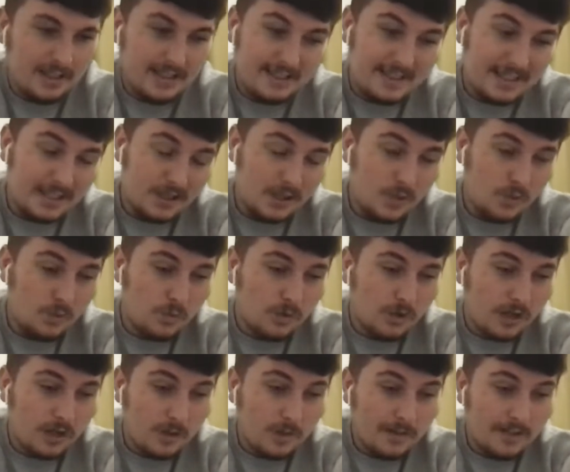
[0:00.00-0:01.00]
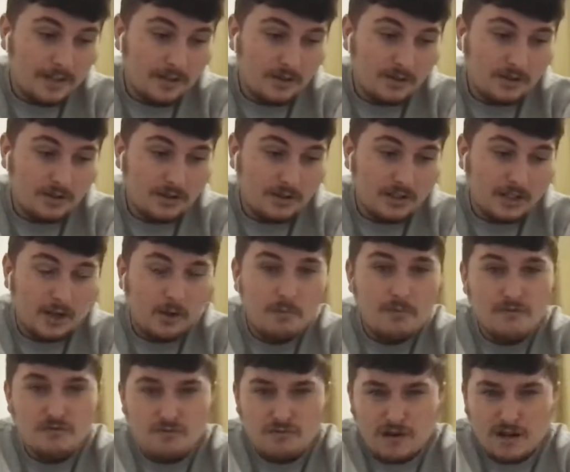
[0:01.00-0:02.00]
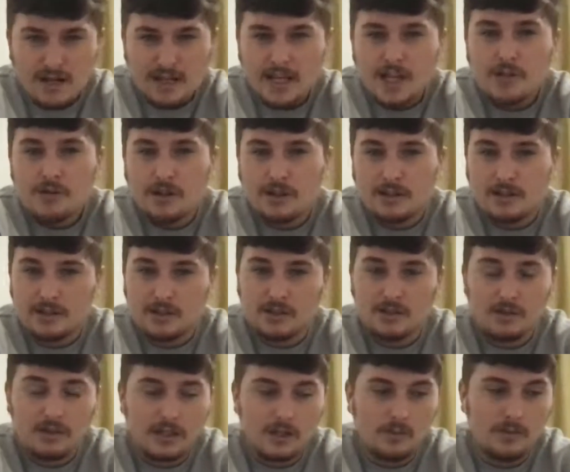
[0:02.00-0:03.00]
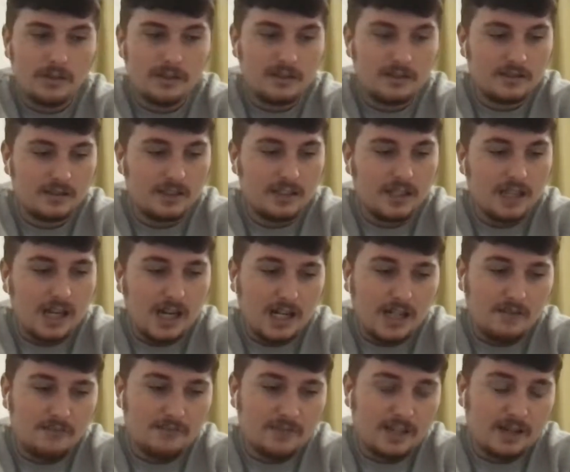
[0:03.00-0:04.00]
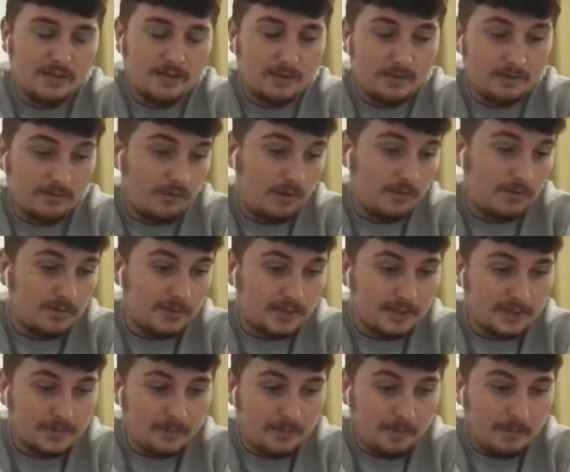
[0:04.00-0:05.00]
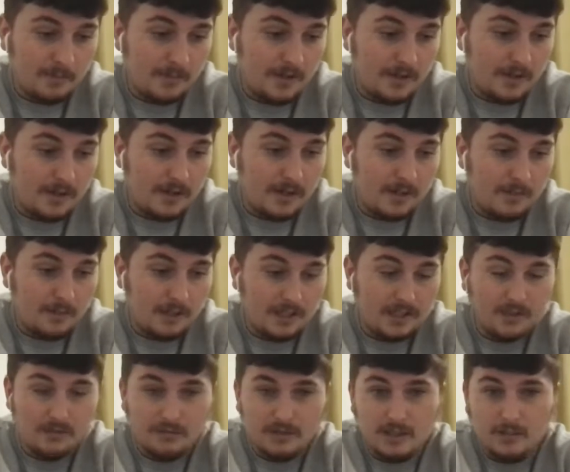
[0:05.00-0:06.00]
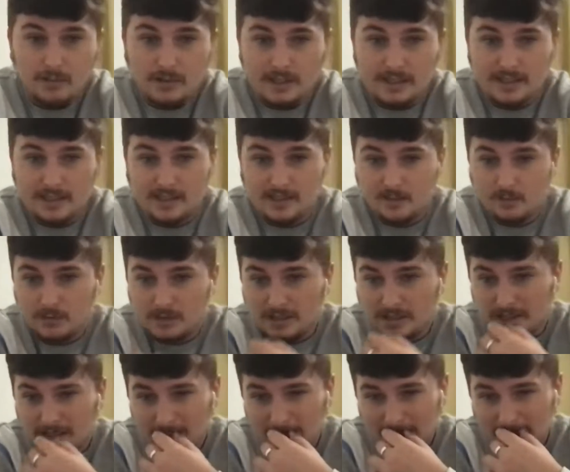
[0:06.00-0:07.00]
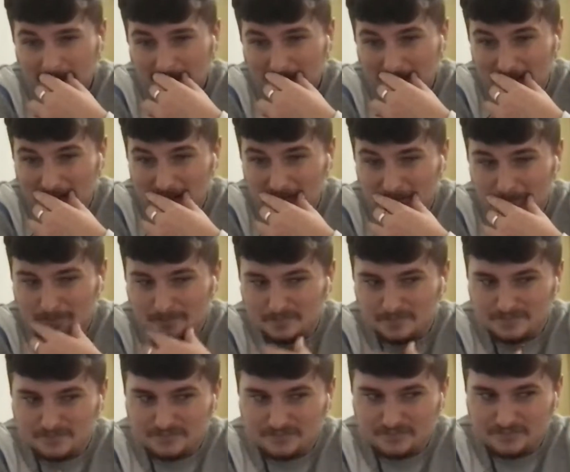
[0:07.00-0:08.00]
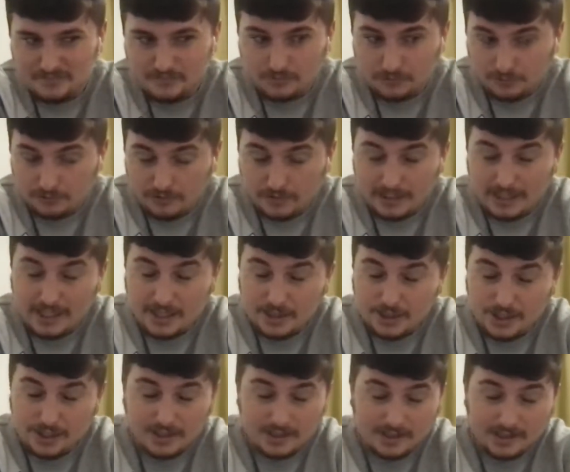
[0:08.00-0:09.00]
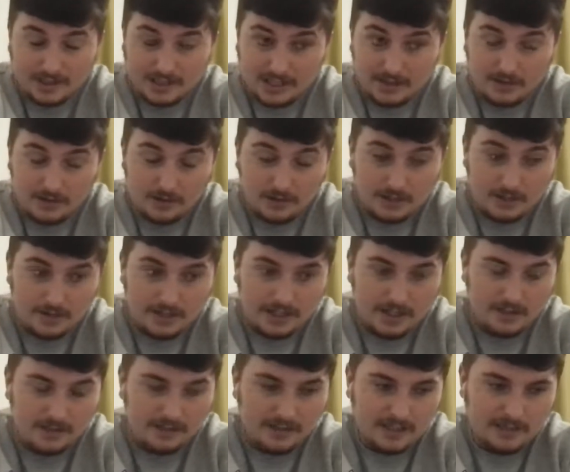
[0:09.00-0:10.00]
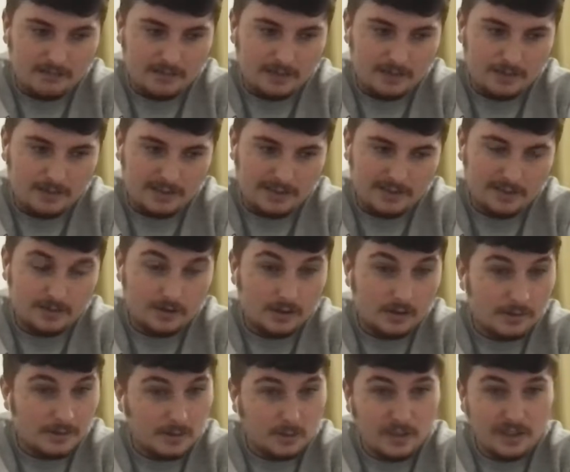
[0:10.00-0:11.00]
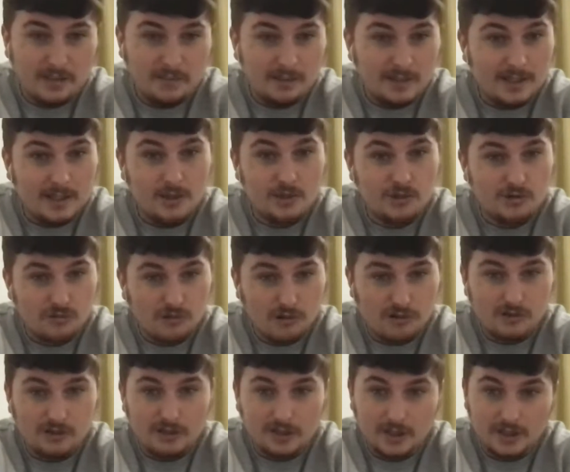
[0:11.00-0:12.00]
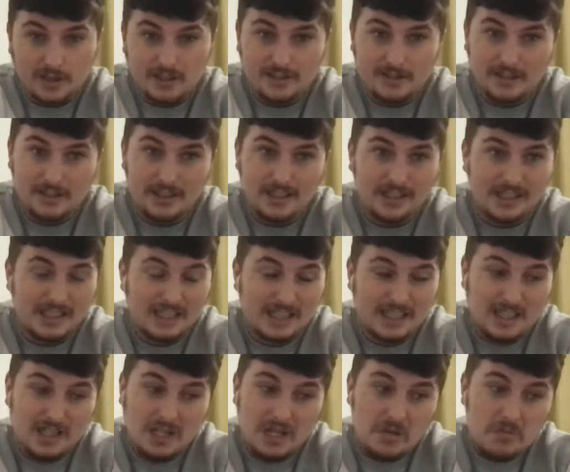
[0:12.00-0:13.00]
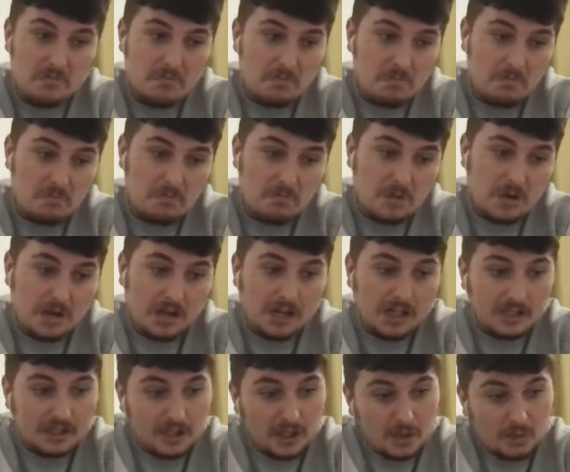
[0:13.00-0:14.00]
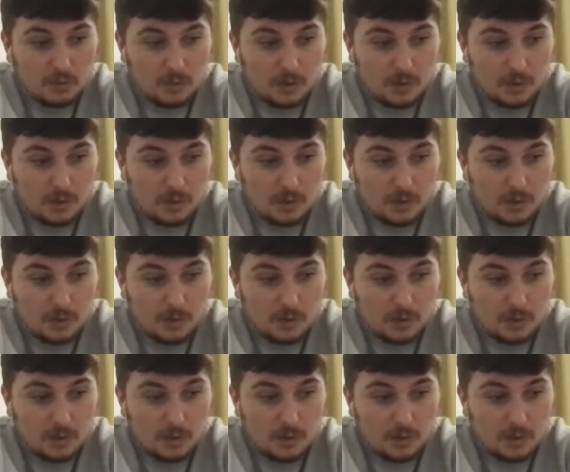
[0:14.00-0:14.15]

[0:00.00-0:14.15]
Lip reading: Taking on Wigan or Solihull. Be really interesting, Solihull Wigan. That's probably the pick of the replays, as it were. Really interesting to see how Solihull get on in that replay. I mean, Wigan played a strong side. I don't know.